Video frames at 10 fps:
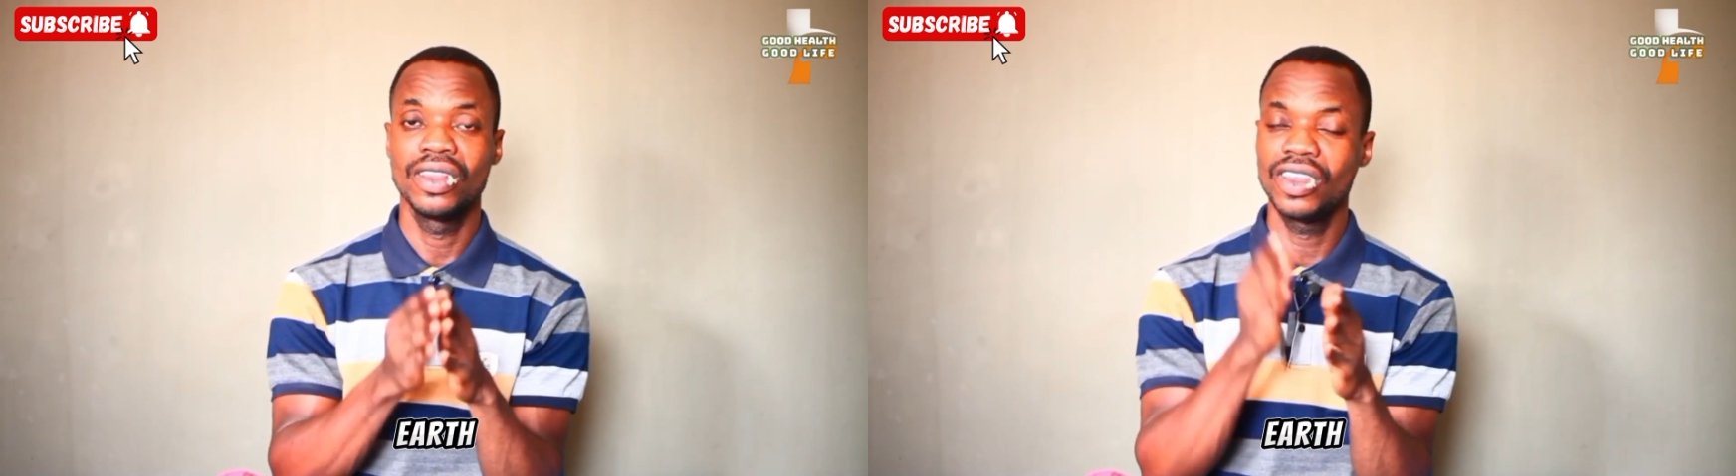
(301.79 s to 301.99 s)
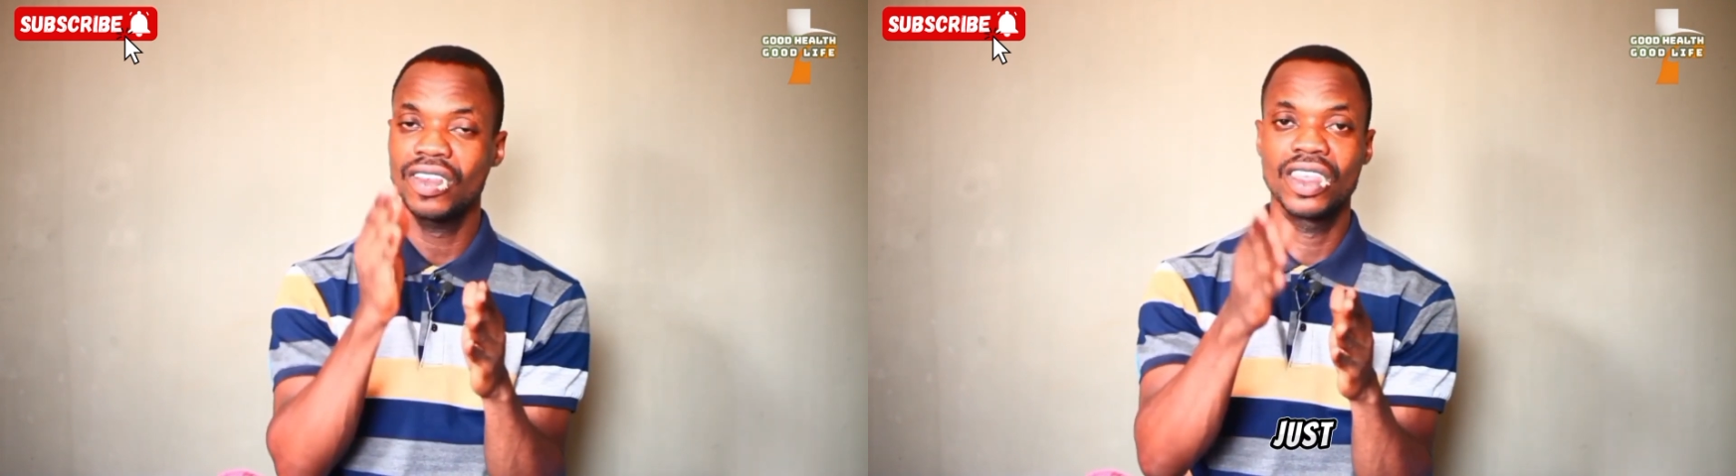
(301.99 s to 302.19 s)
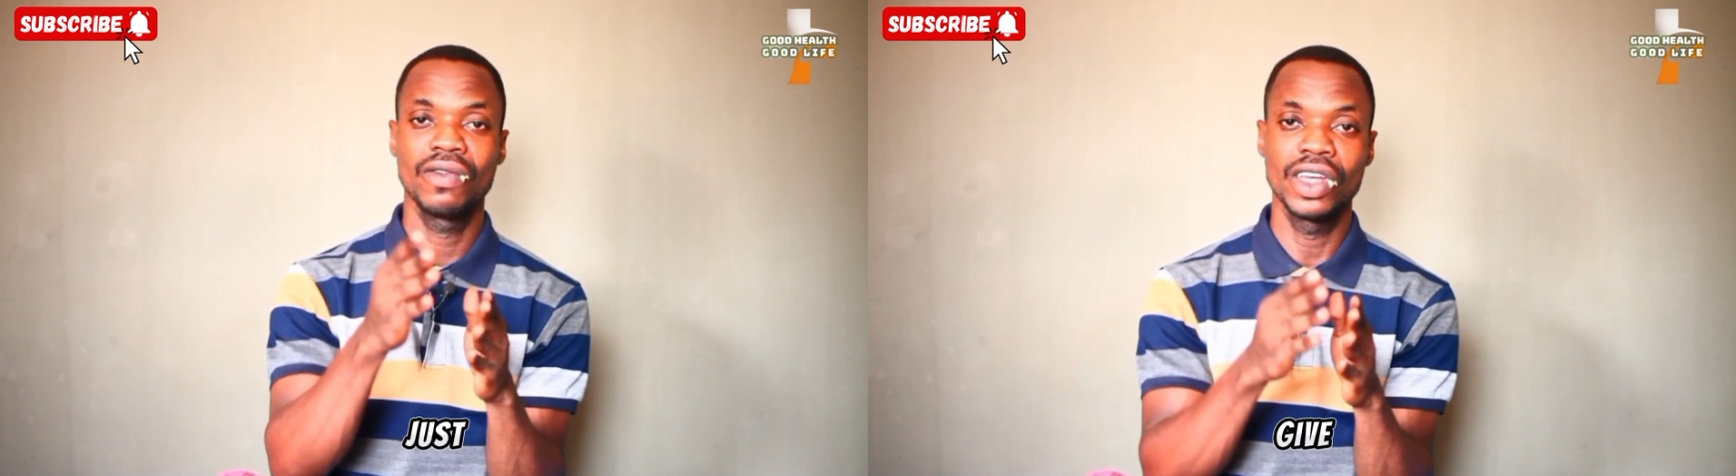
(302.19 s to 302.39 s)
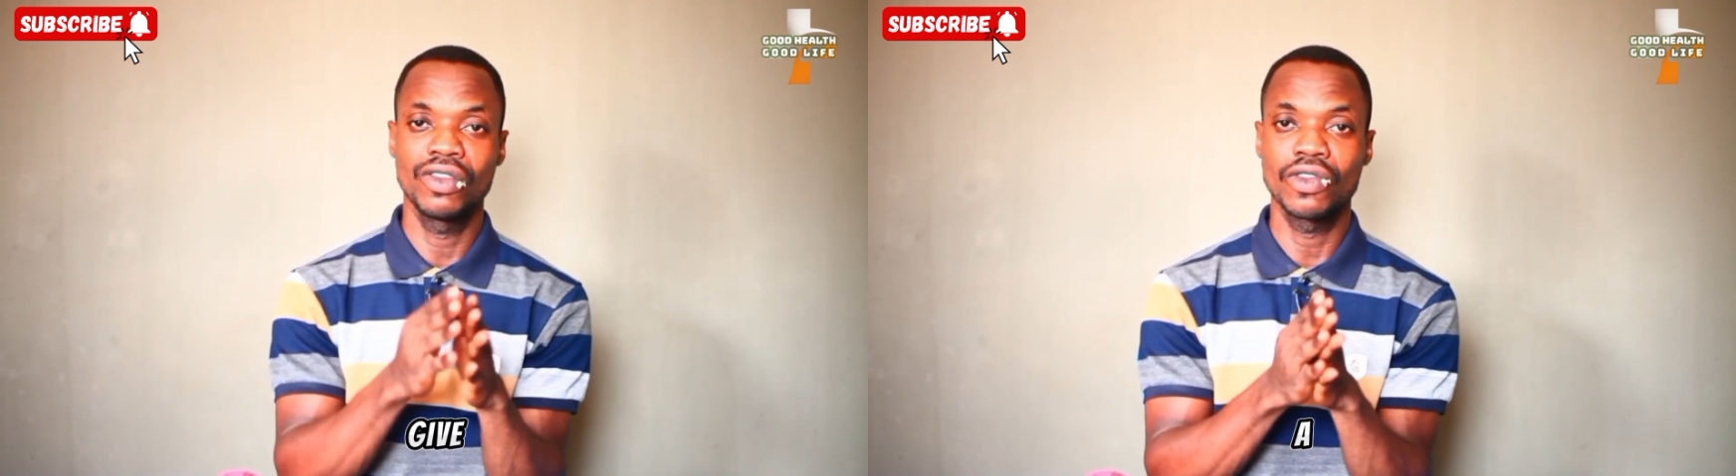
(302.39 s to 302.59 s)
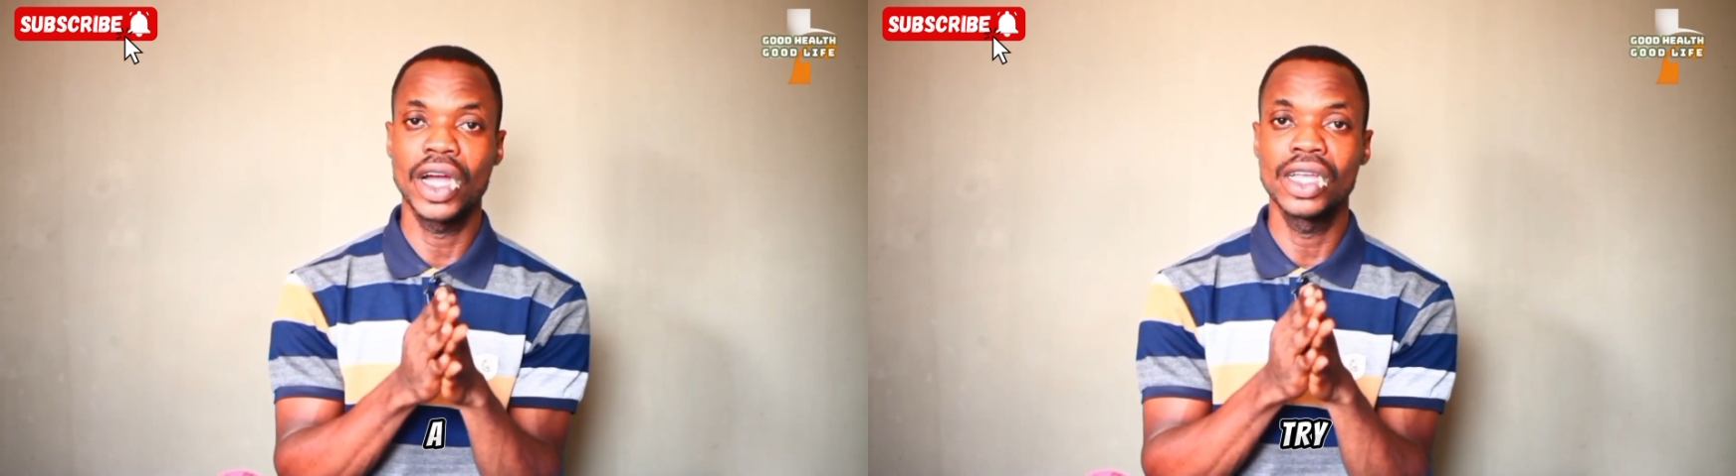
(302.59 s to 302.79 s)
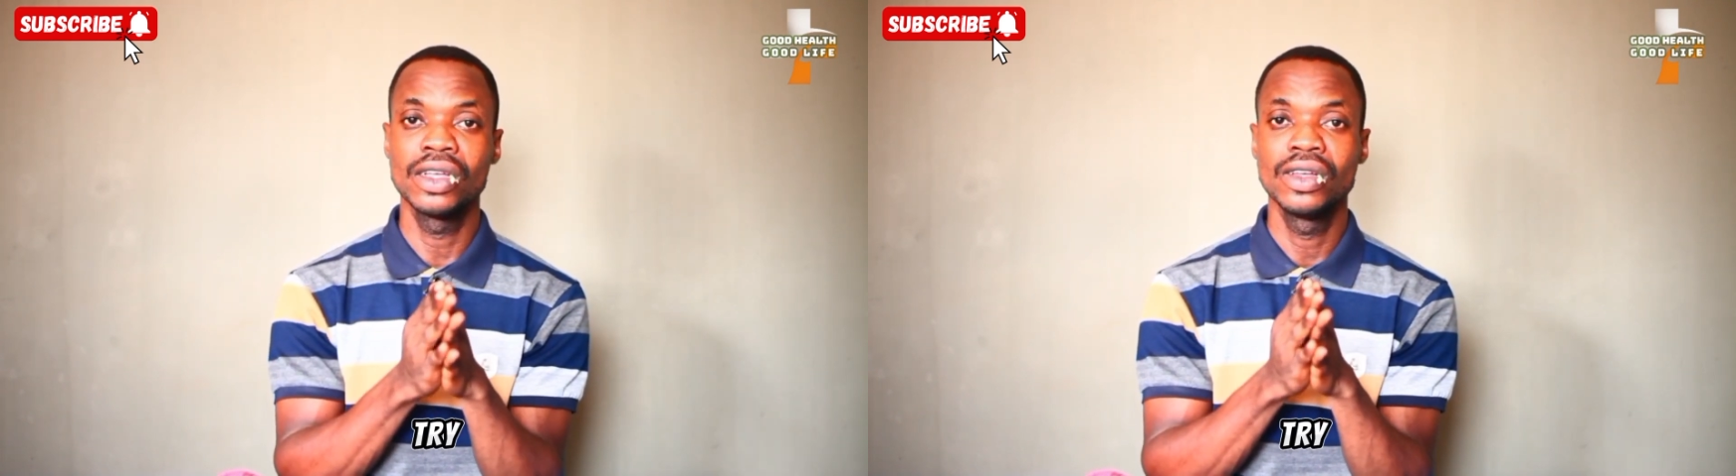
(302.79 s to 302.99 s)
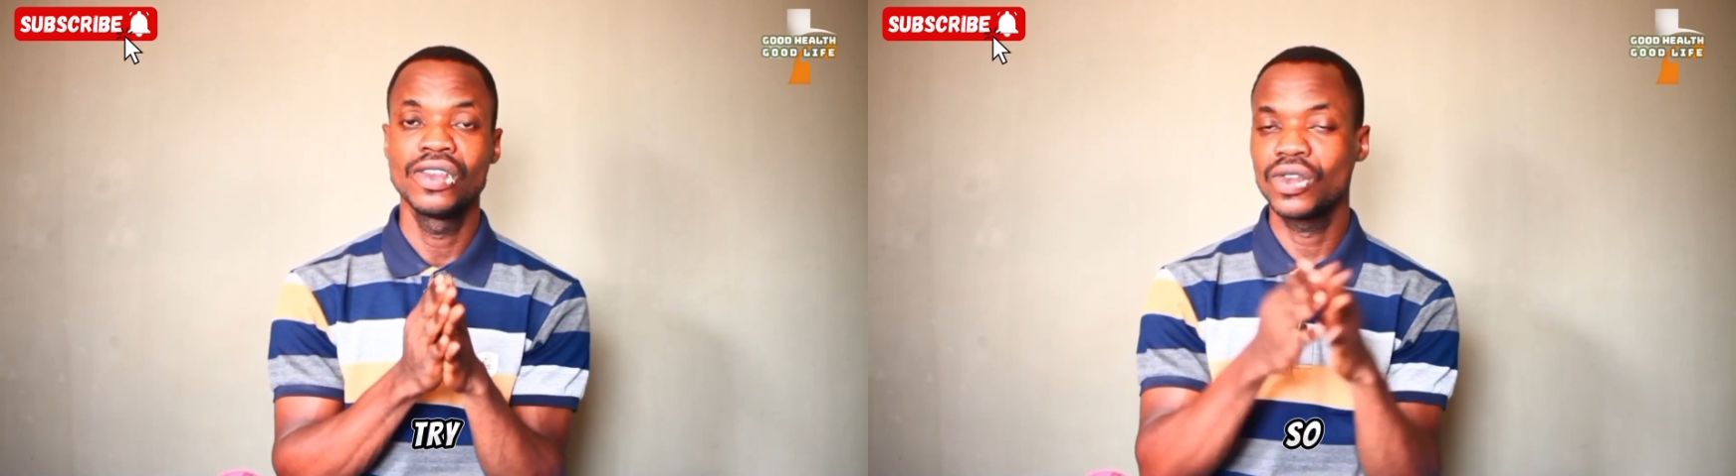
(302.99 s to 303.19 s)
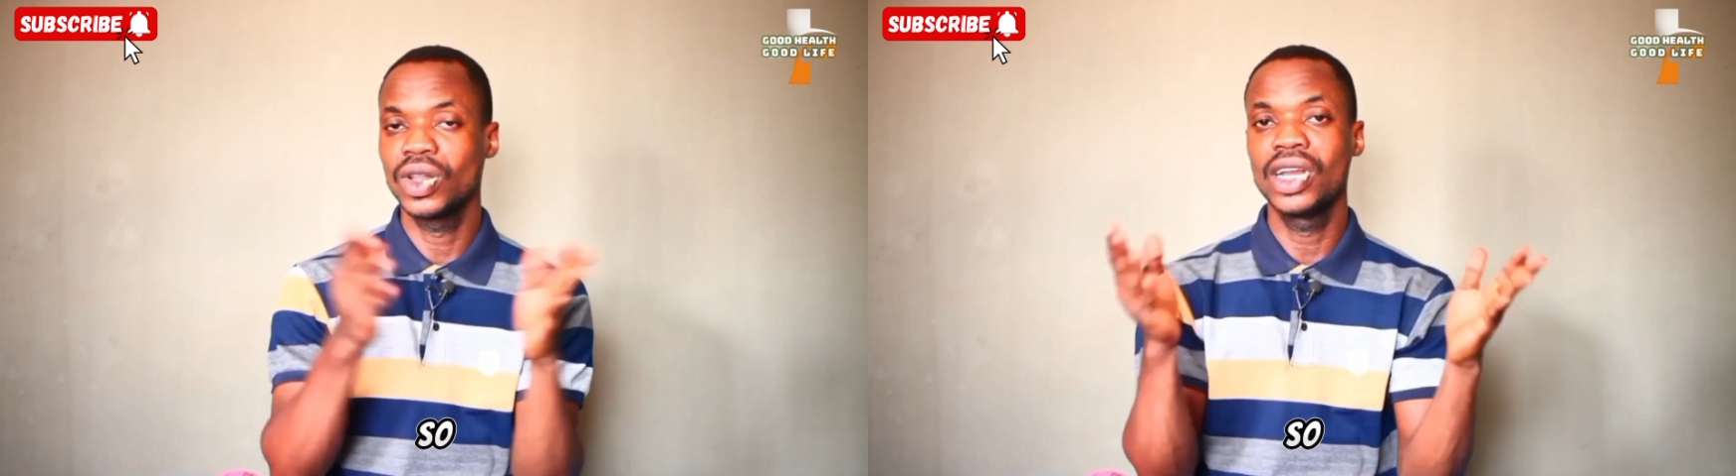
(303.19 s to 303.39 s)
Just give it a try.
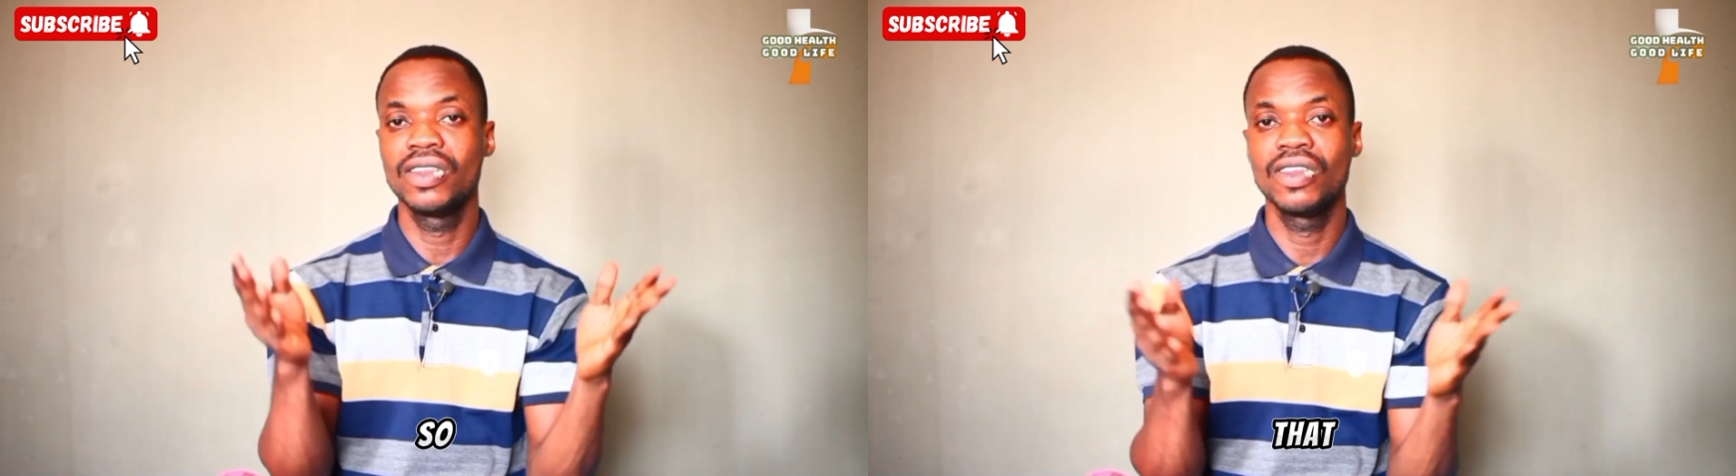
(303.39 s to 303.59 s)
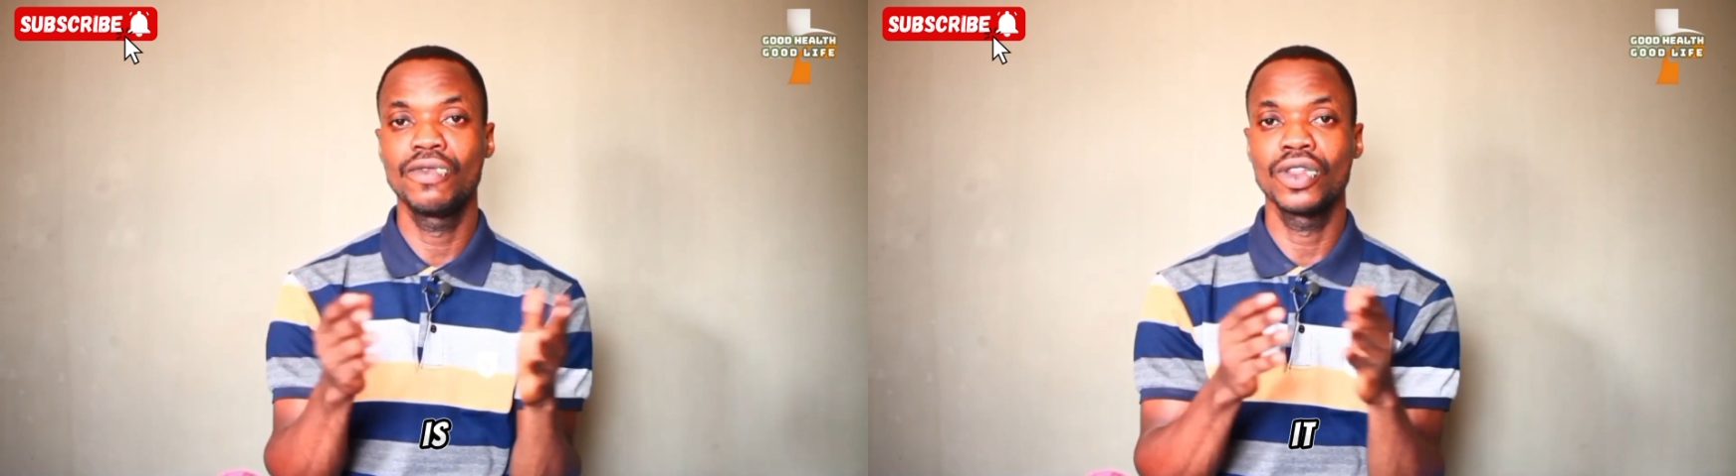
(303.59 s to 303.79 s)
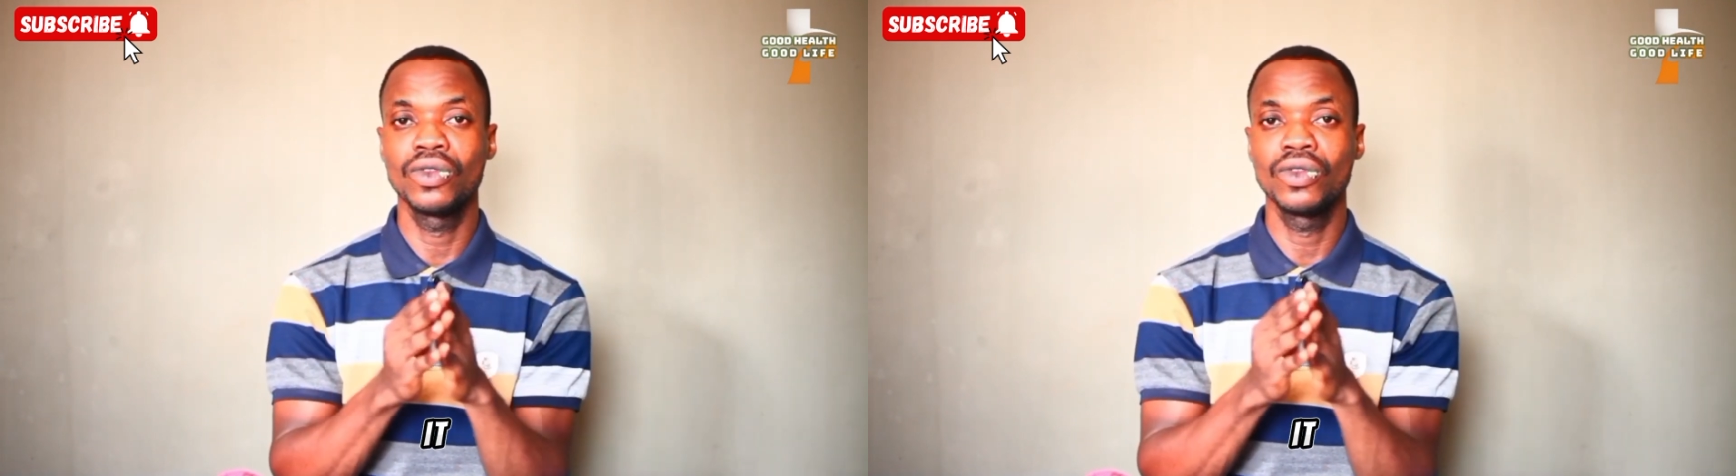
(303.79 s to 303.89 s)
So that is it for